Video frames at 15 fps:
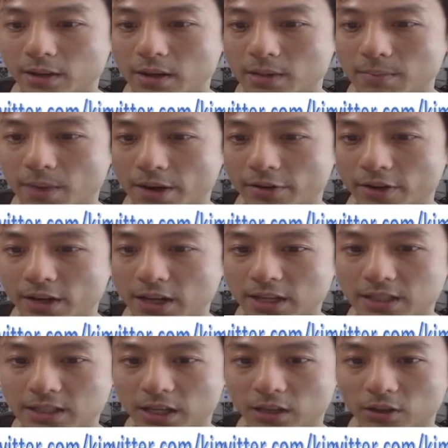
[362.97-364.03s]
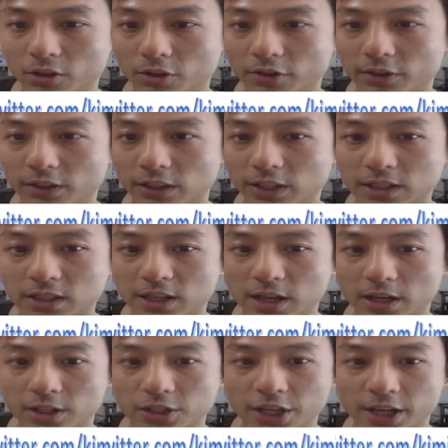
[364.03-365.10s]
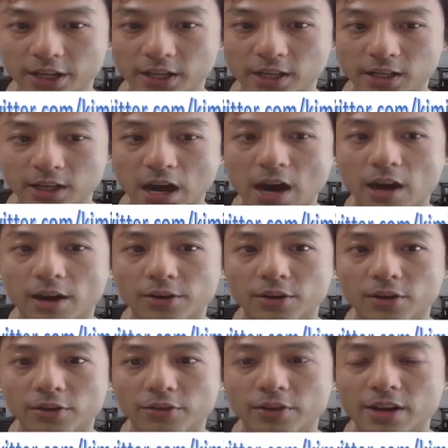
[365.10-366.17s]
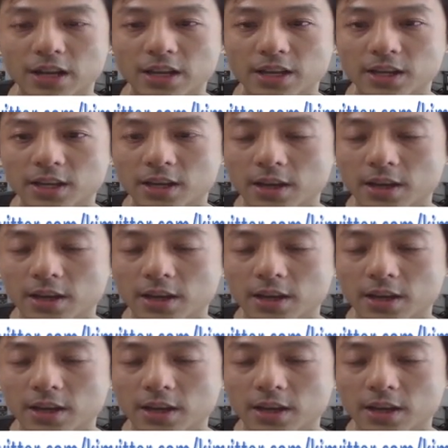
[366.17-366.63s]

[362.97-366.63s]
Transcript: But I realized that a lot of the things that are shared here are not really